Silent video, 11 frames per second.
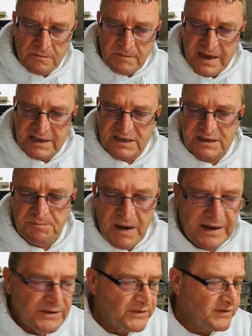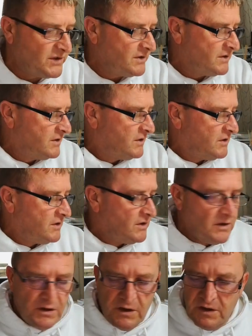expand
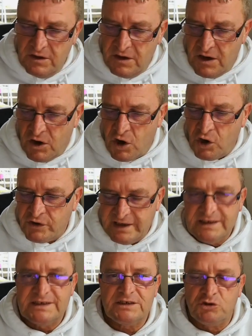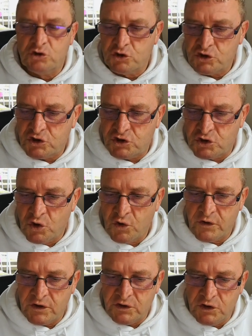on it just so
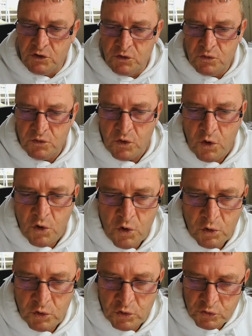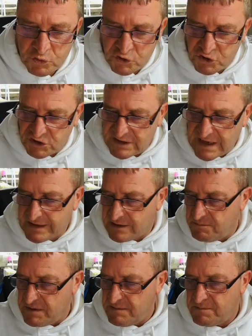that you all understand a
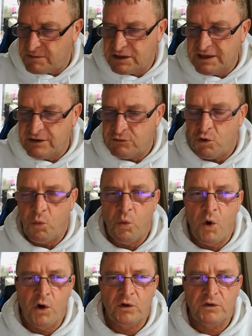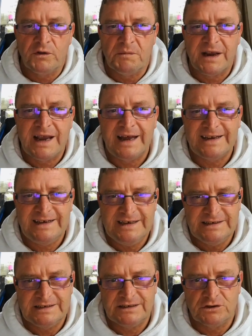bit clearer what the mechanic
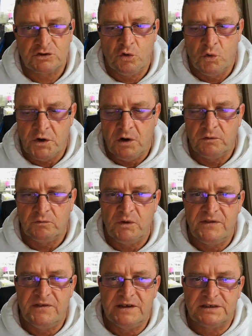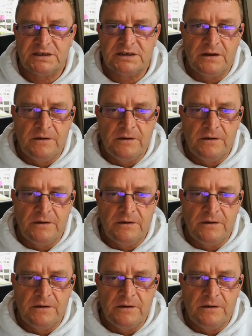is that's going on with this